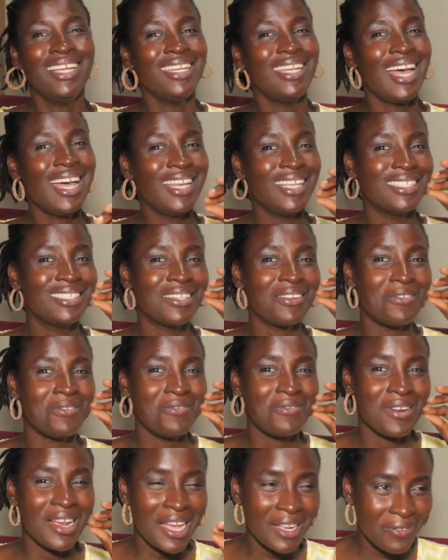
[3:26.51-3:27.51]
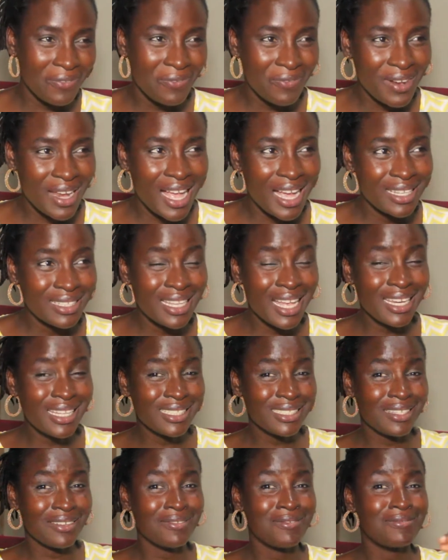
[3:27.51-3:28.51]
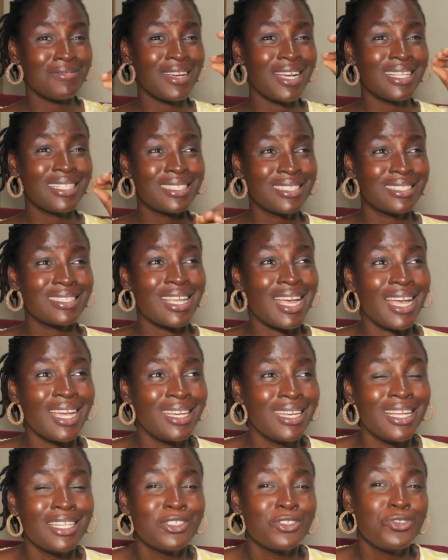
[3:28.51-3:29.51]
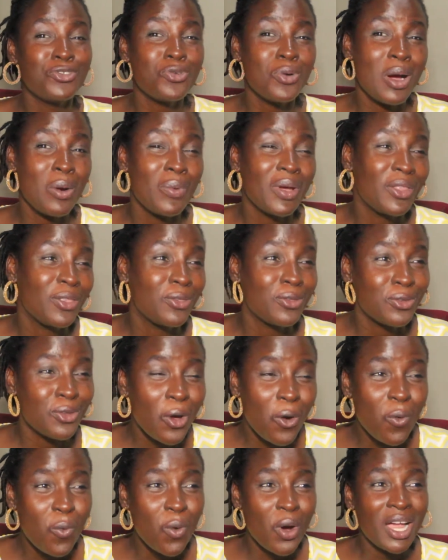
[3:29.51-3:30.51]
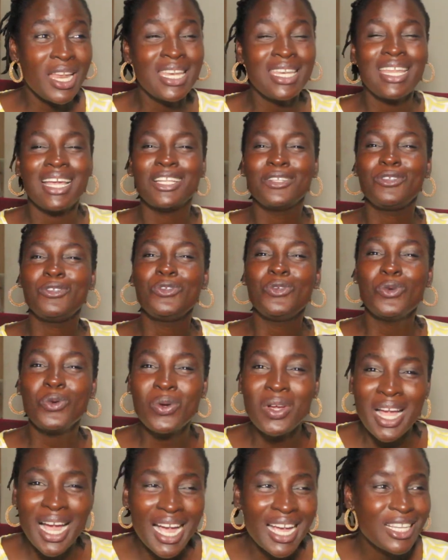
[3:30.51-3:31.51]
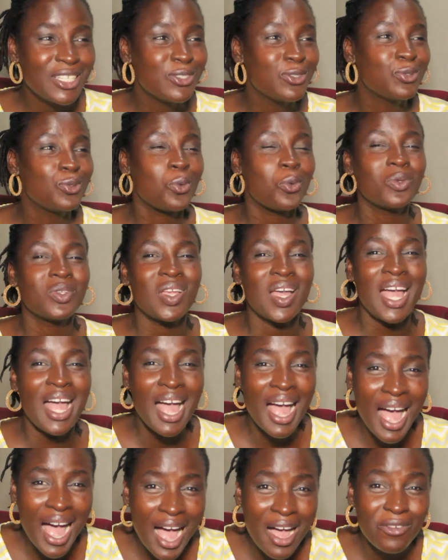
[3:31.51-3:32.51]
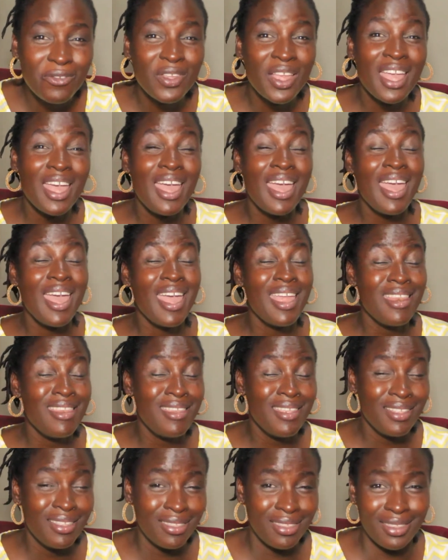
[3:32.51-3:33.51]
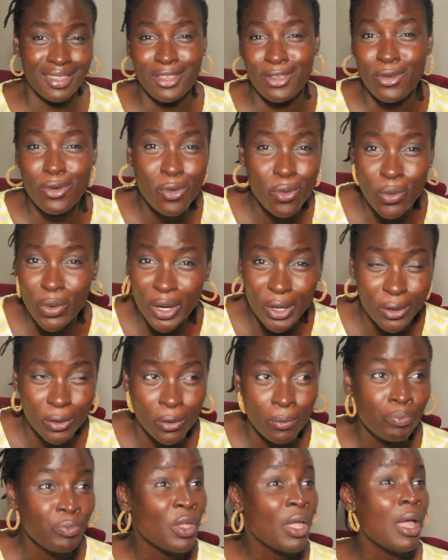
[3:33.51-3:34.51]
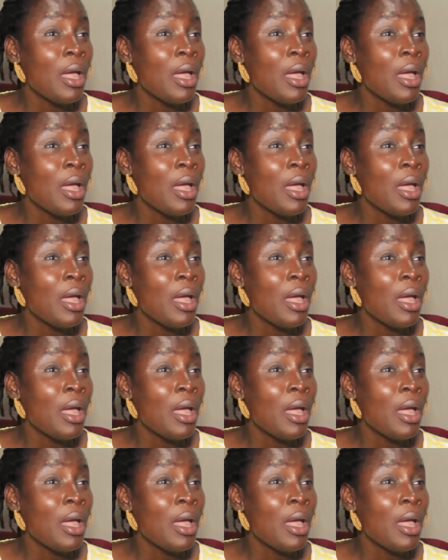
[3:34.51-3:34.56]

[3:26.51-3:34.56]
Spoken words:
That is a red flag. That is a red sign that you are with someone that you guys don't have anything going on.